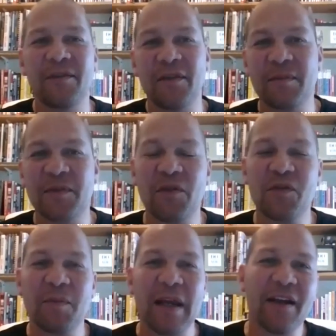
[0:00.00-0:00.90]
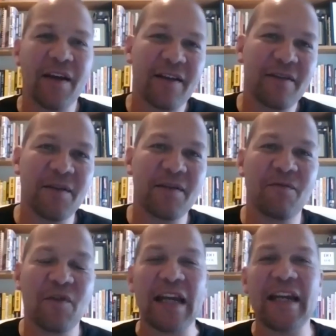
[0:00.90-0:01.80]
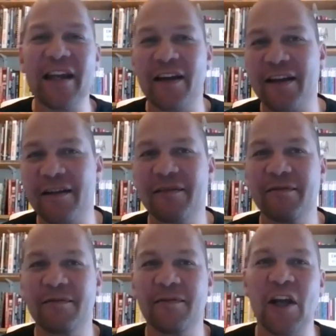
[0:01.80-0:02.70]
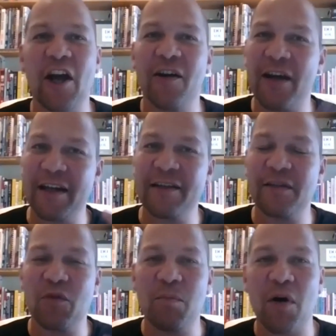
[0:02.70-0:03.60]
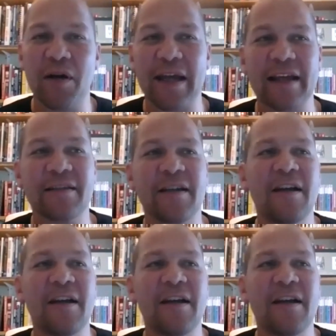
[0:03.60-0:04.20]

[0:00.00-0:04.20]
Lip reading: do some social media, I can do some reading, I can learn, I can listen to a podcast.